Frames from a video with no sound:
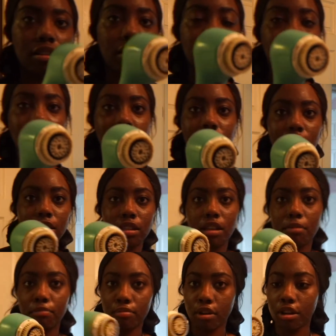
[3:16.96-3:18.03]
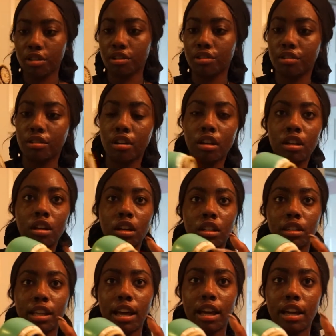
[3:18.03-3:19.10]
It's basically a brush
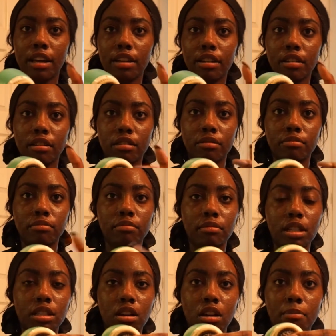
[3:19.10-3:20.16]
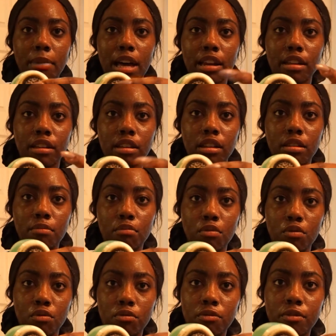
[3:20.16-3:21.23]
that is automatic and it
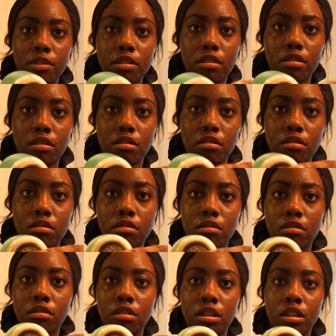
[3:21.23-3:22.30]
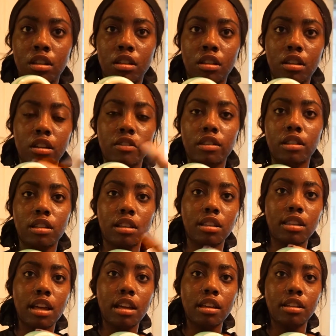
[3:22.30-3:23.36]
moves and everything like
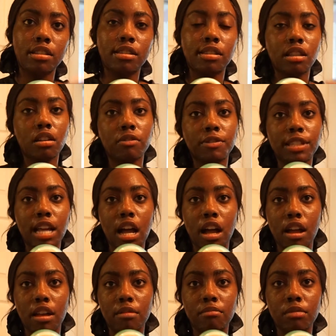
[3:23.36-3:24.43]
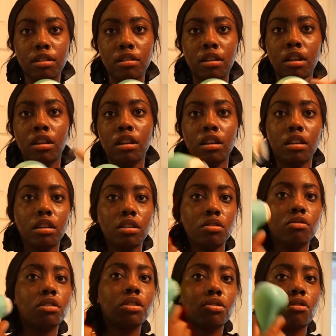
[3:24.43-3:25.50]
that, and it's self-timed, and you
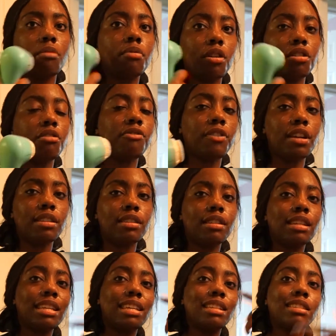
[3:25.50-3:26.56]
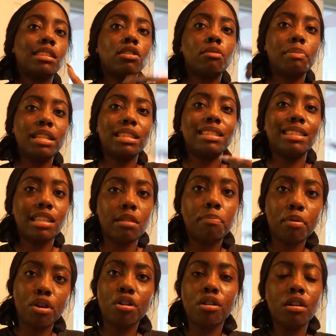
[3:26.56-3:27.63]
just scrub it on your face and it gets a little bit
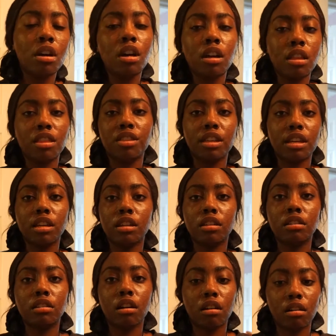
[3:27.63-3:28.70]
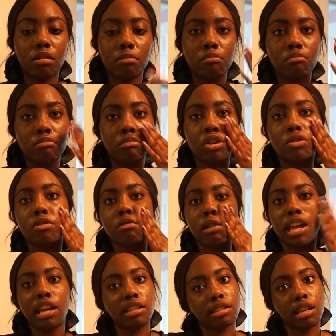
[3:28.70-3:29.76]
deeper than your
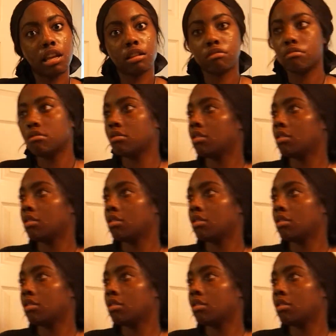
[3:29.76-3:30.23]
hands can.